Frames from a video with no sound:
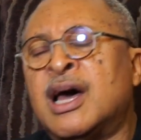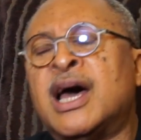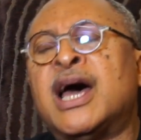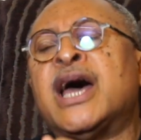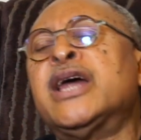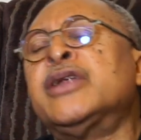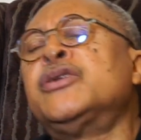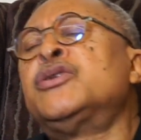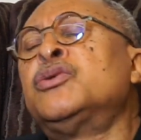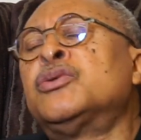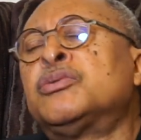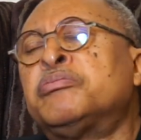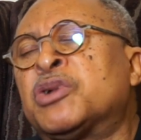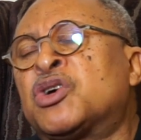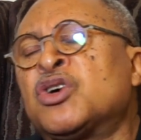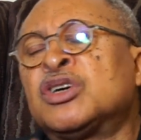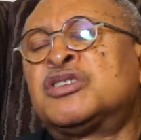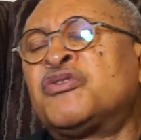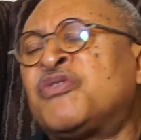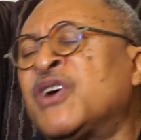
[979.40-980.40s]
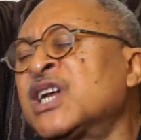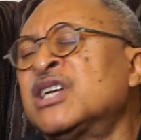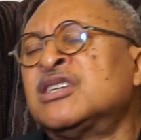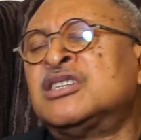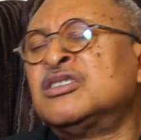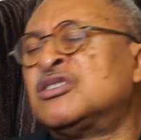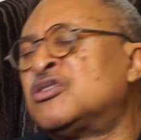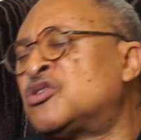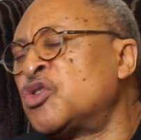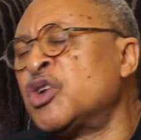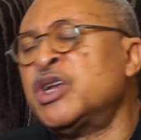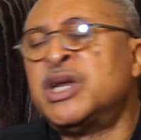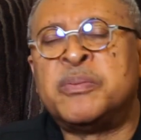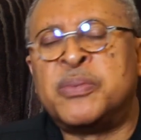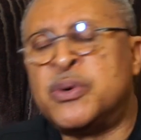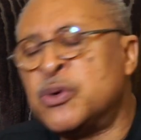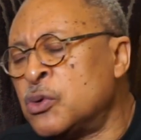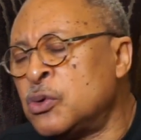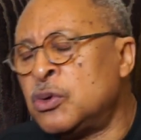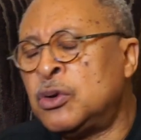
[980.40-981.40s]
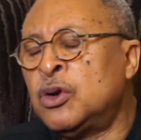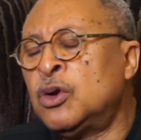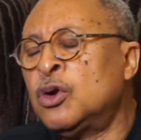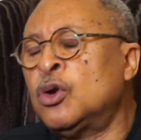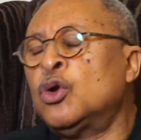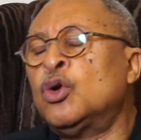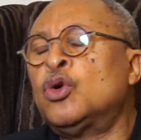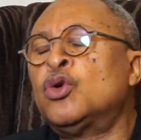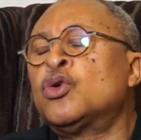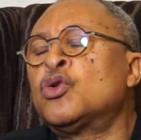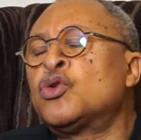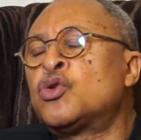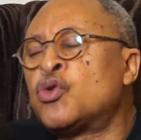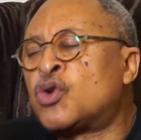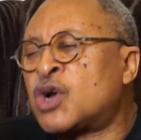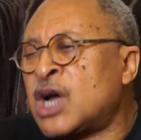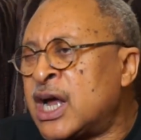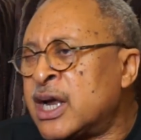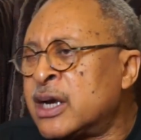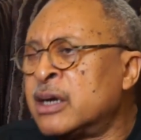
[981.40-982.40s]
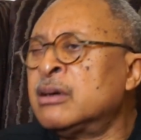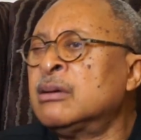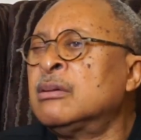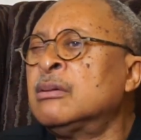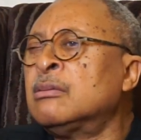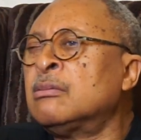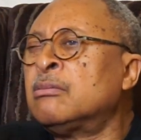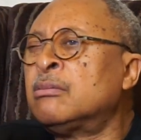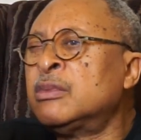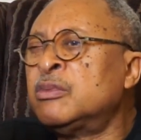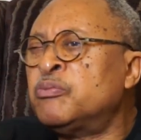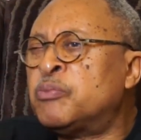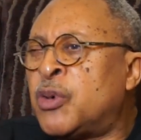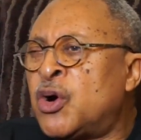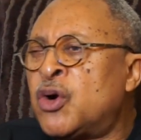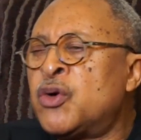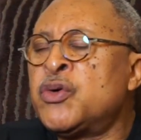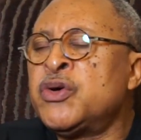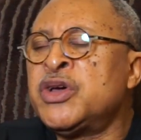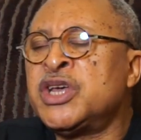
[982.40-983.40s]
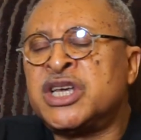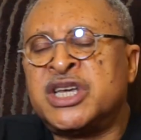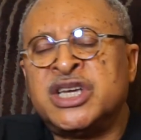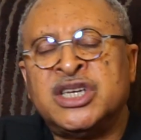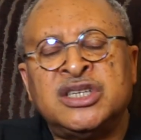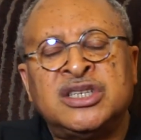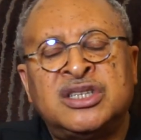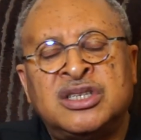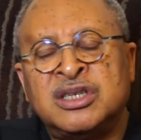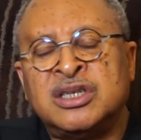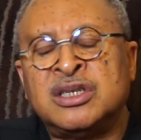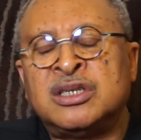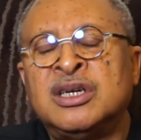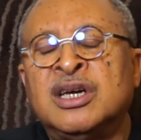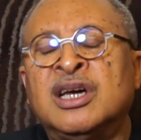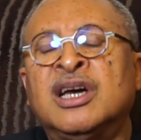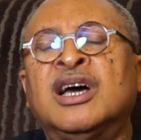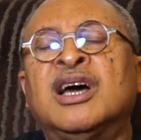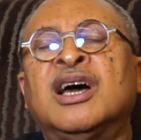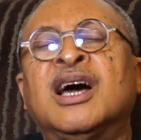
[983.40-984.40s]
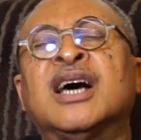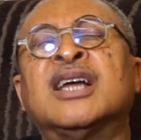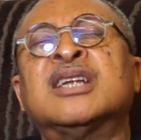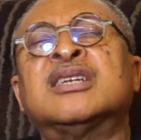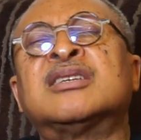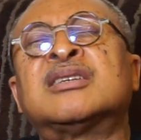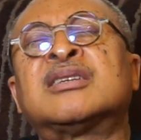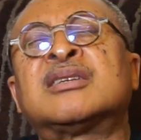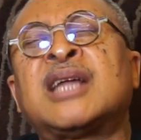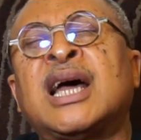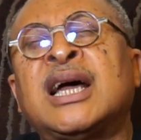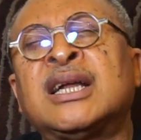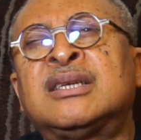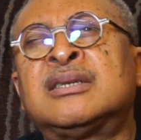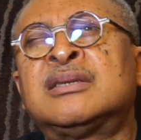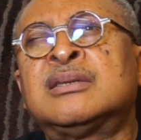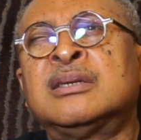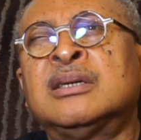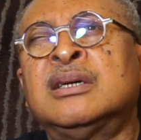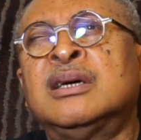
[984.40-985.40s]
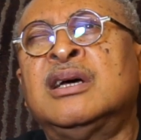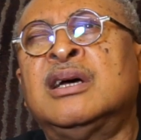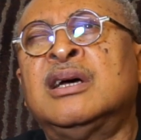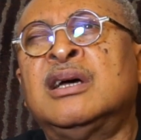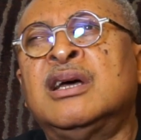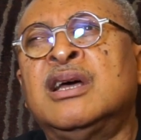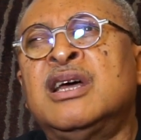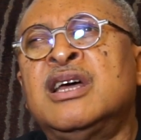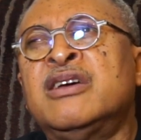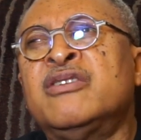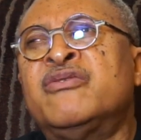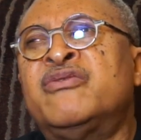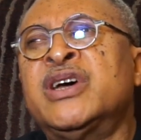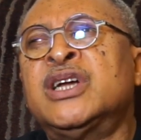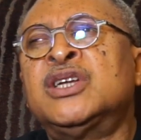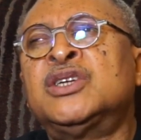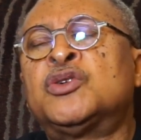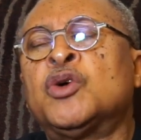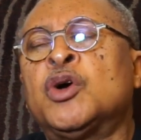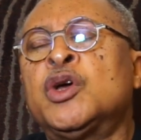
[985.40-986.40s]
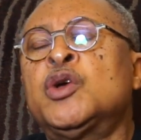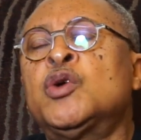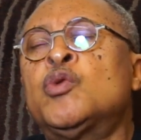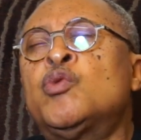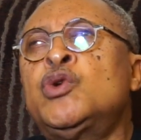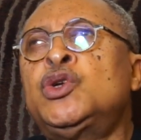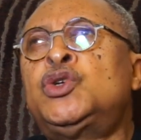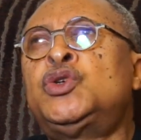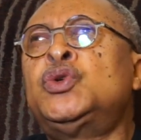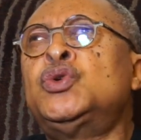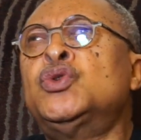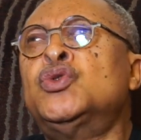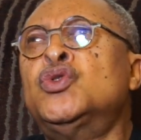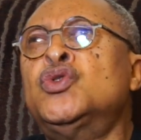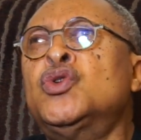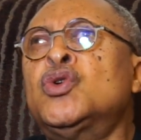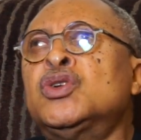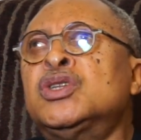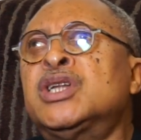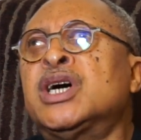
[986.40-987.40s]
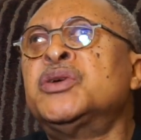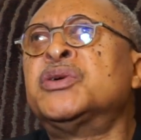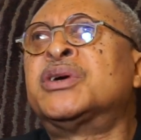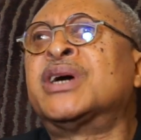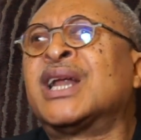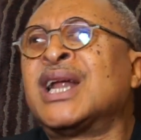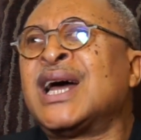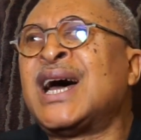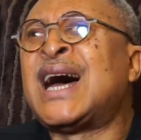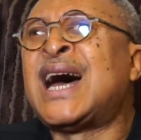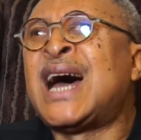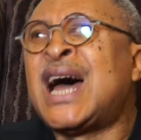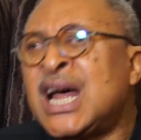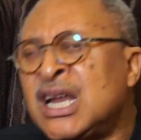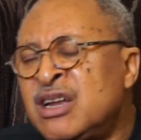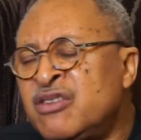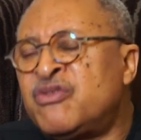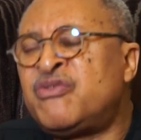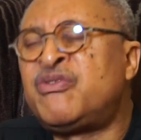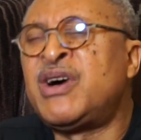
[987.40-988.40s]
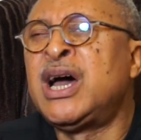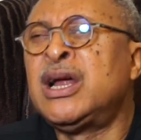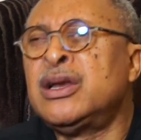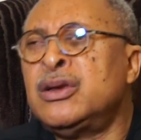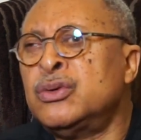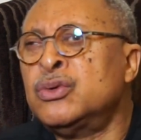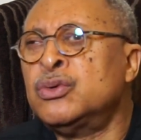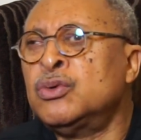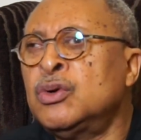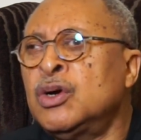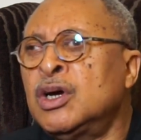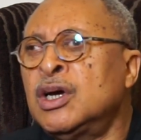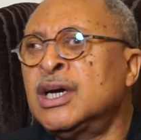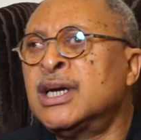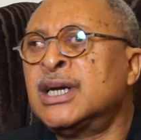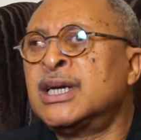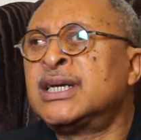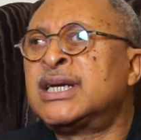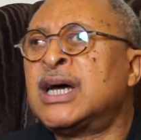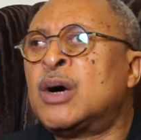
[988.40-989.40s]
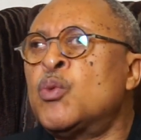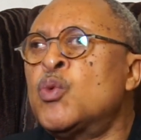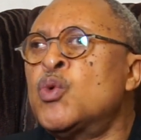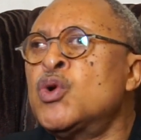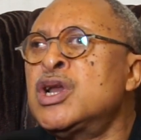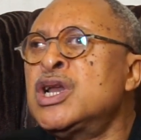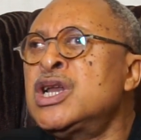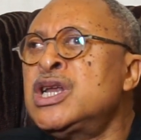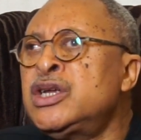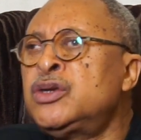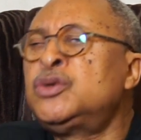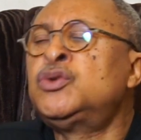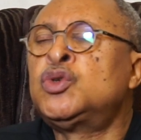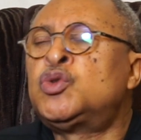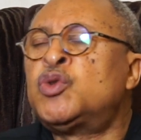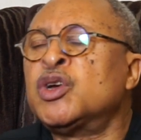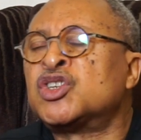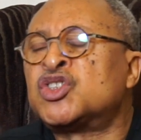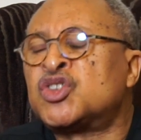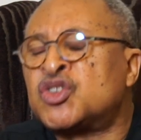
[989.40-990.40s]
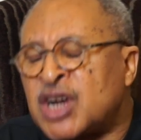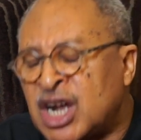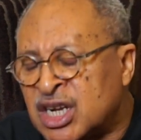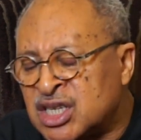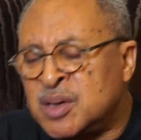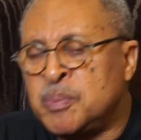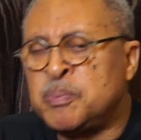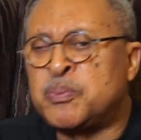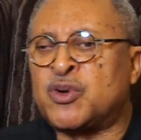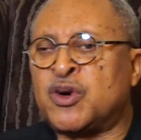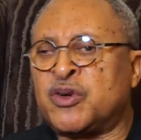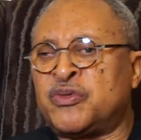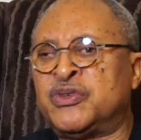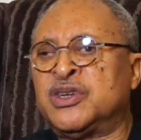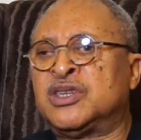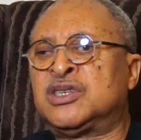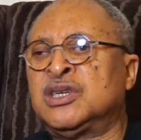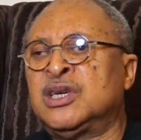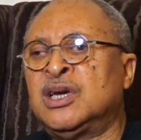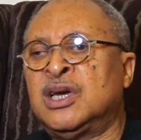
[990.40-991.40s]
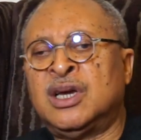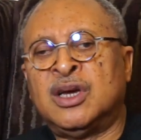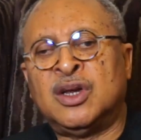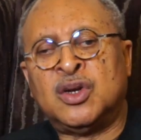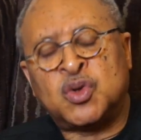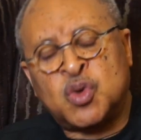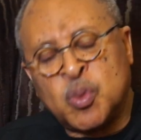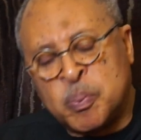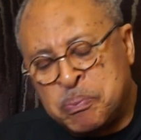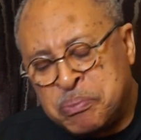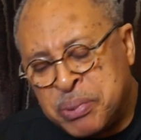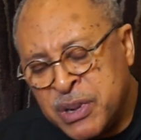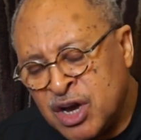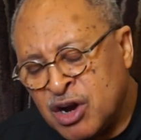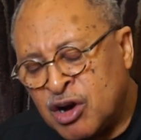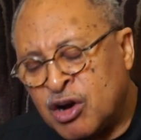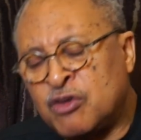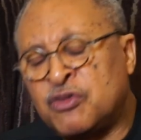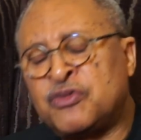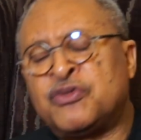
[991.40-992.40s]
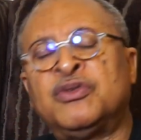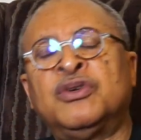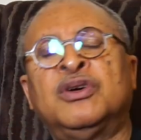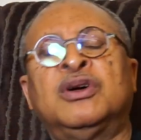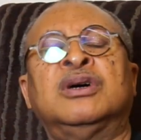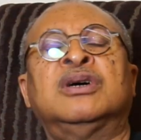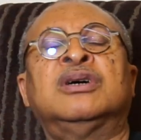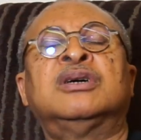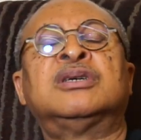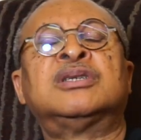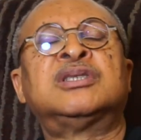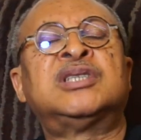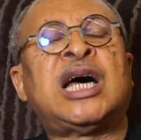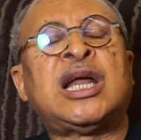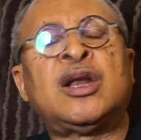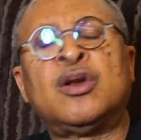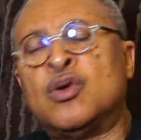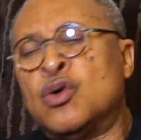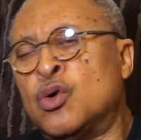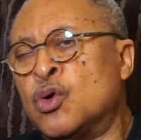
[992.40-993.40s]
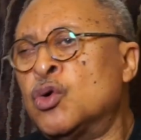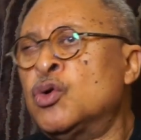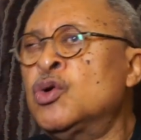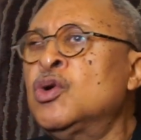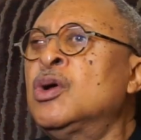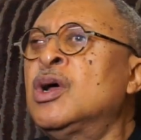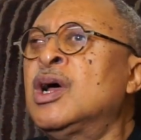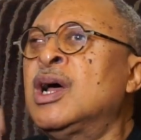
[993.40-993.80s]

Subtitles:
And because the fact it is tradable, you can borrow against it and start a venture in which you know that you can add value that will lead you to extracting profit to pay off that loan